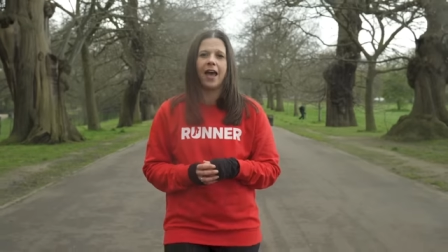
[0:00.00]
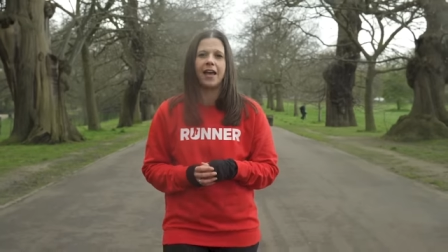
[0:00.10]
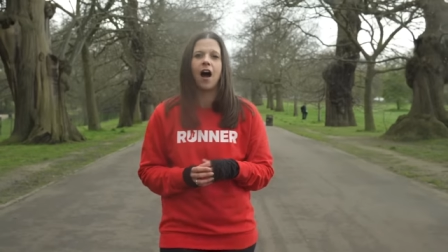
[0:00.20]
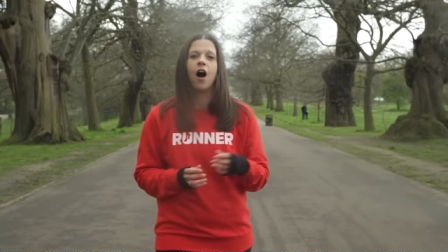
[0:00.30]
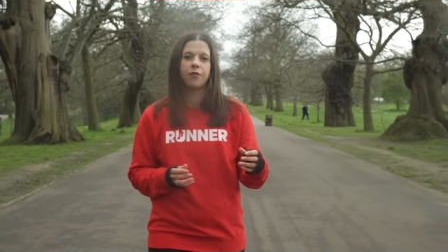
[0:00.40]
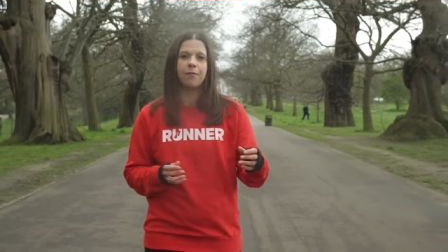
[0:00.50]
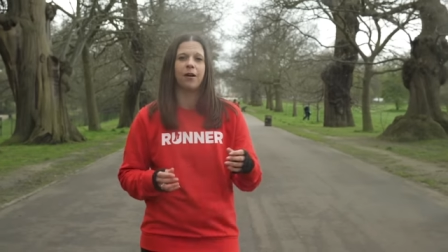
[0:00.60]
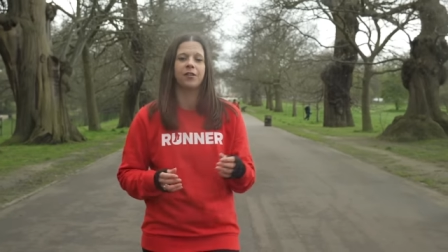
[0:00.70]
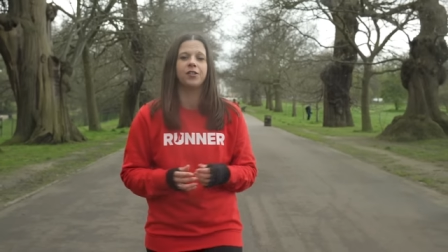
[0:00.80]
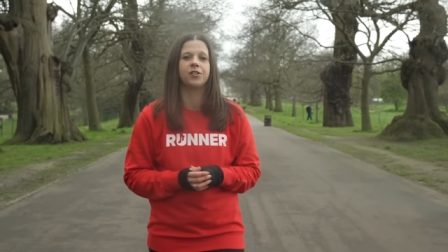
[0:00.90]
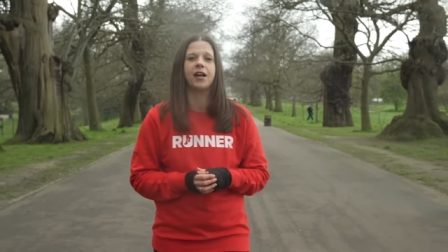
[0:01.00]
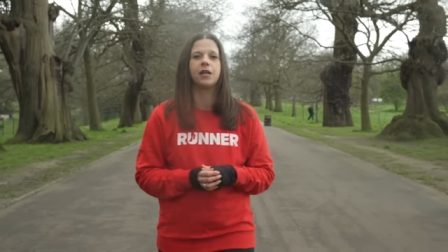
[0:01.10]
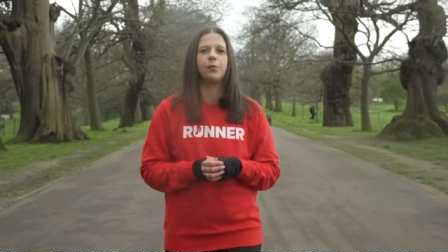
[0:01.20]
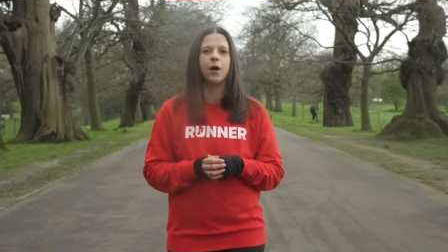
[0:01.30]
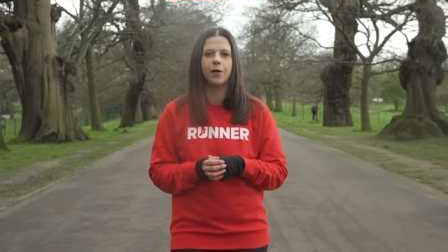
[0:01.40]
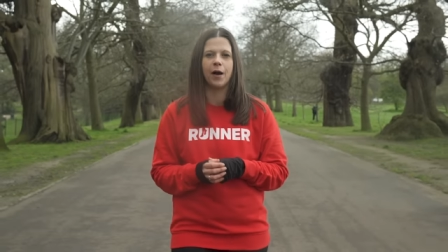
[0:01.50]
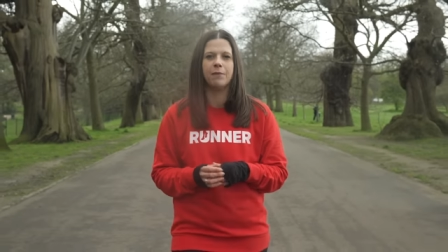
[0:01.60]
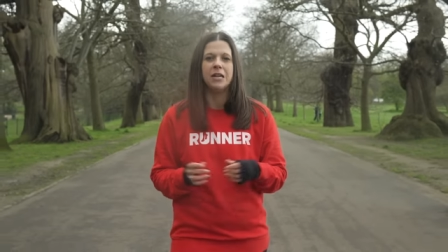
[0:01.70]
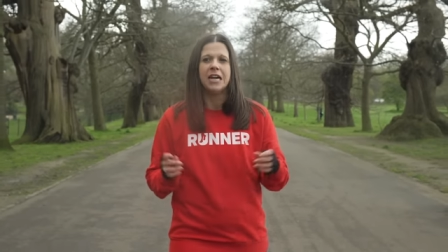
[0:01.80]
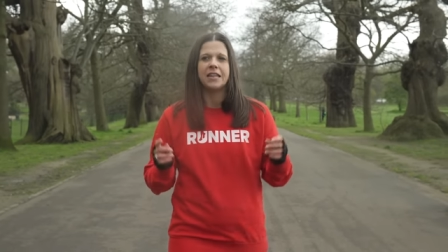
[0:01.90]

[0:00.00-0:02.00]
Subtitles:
a half marathon training program,